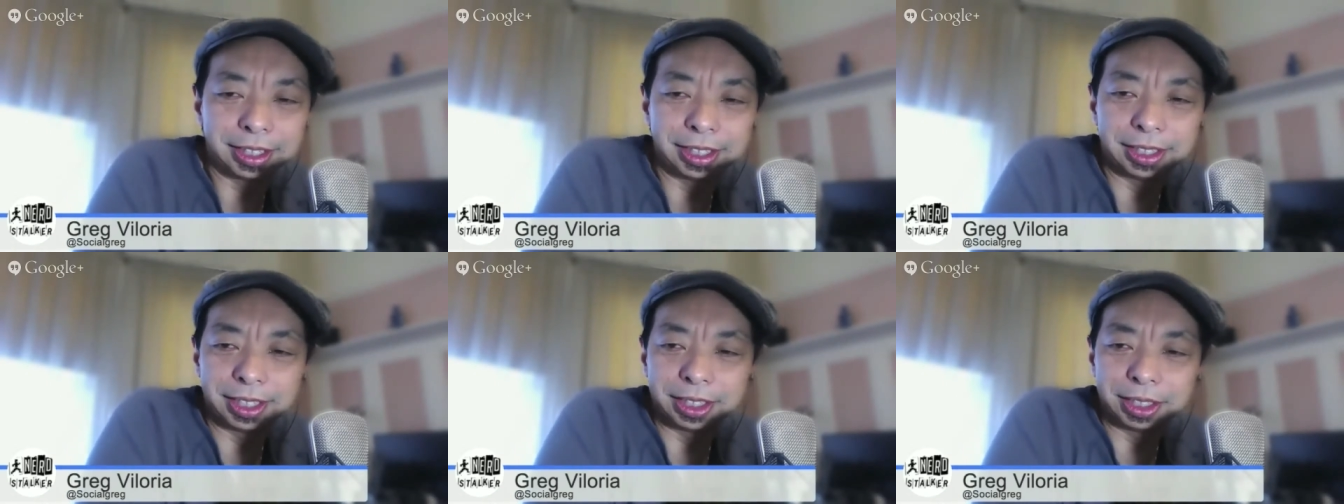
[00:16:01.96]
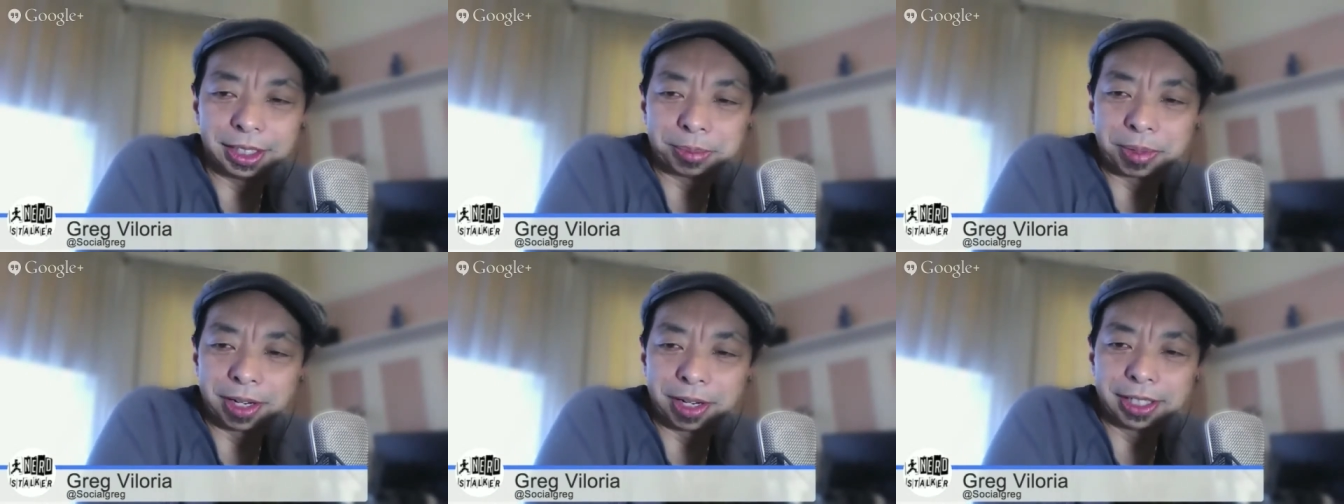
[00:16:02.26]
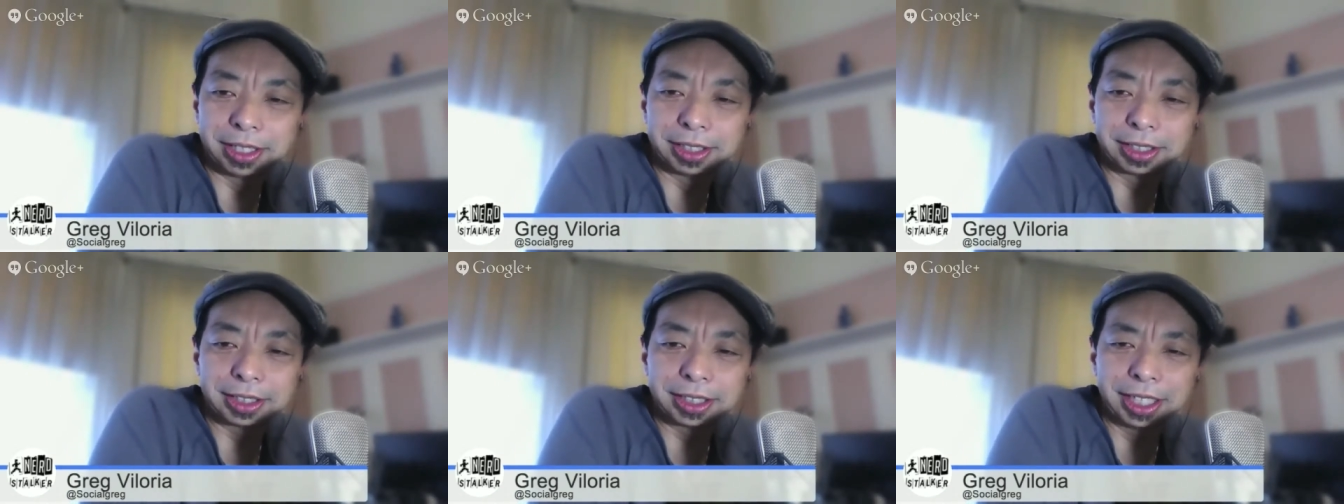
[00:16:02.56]
and, and, and the
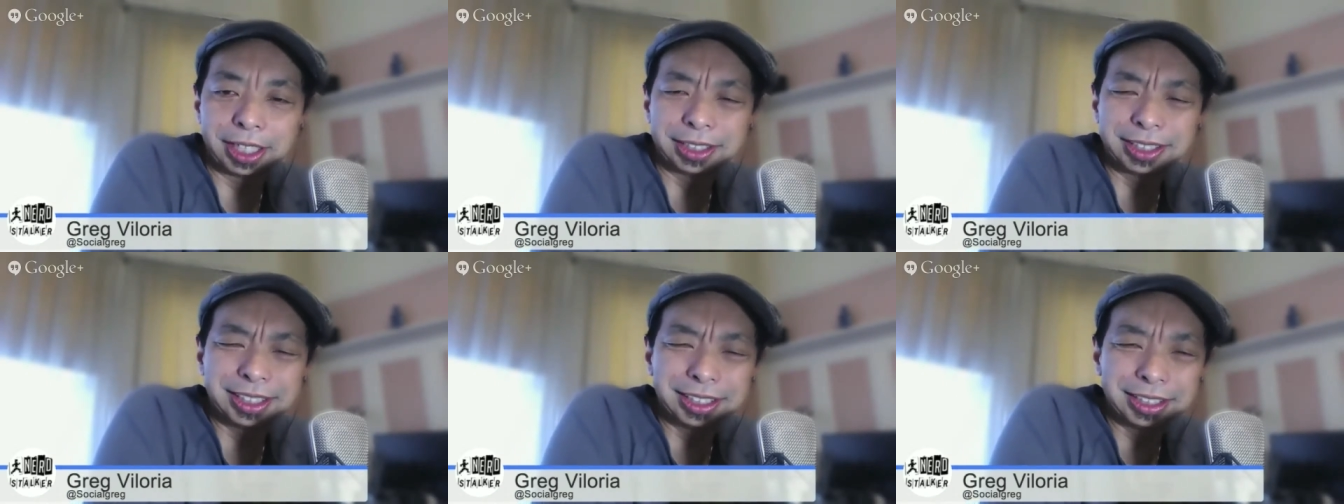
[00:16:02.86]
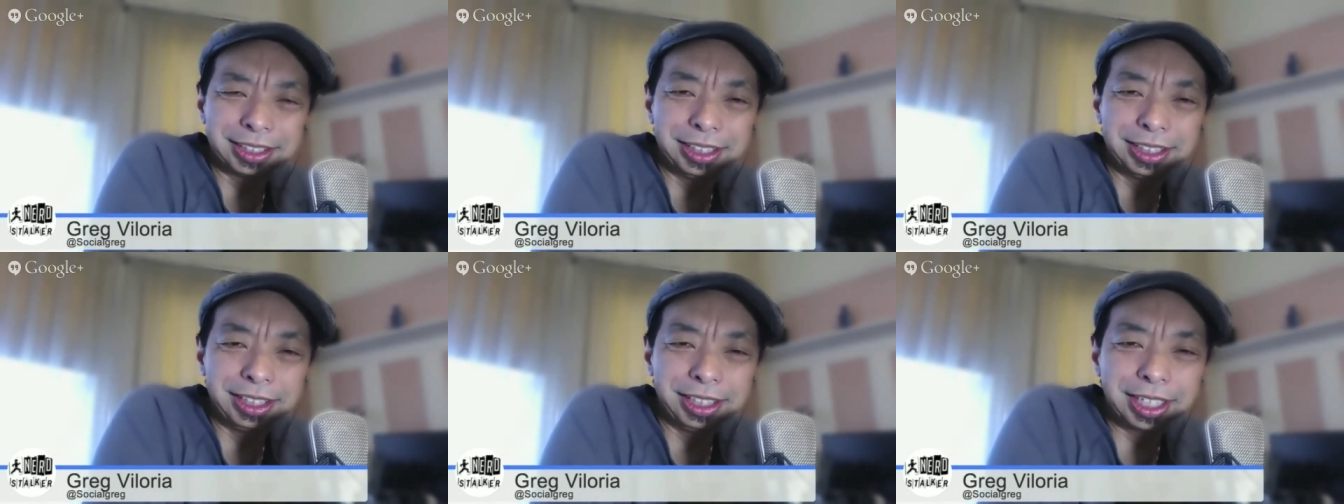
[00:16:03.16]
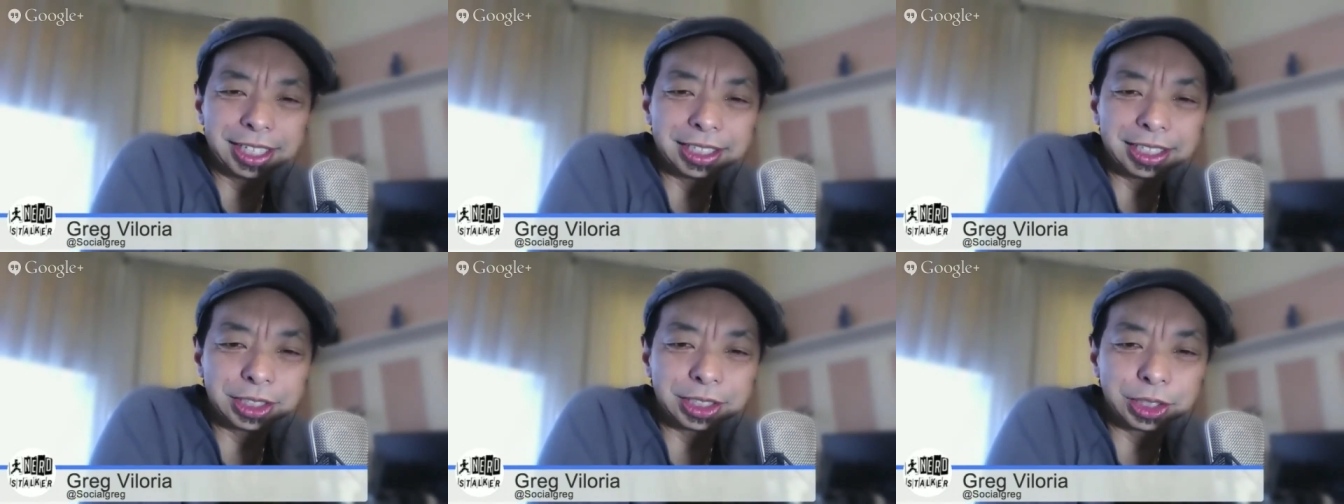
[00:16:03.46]
product. Now, did, did
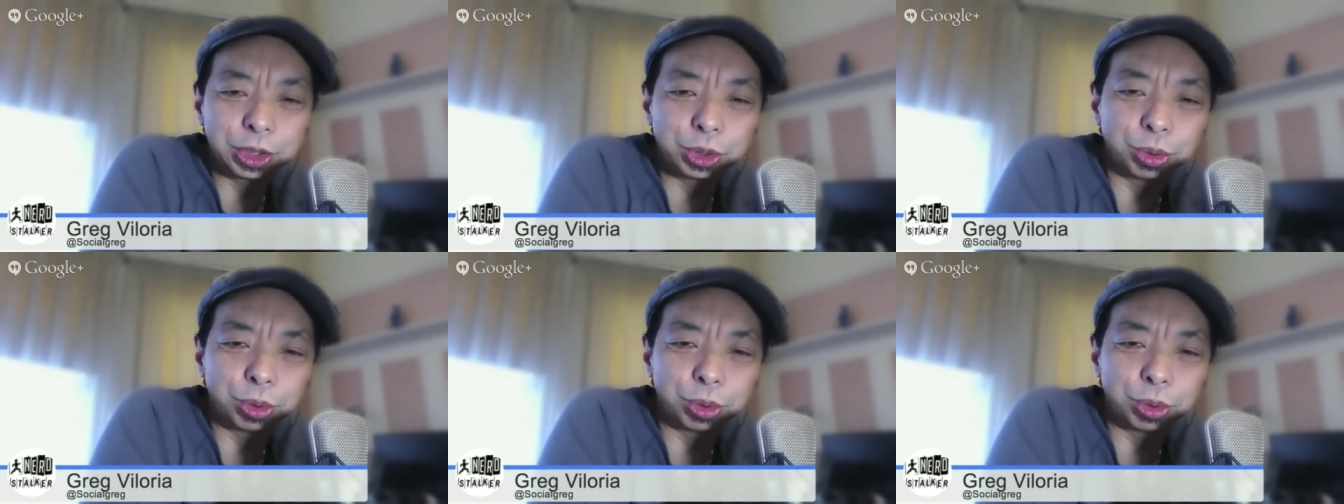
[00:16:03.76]
you guys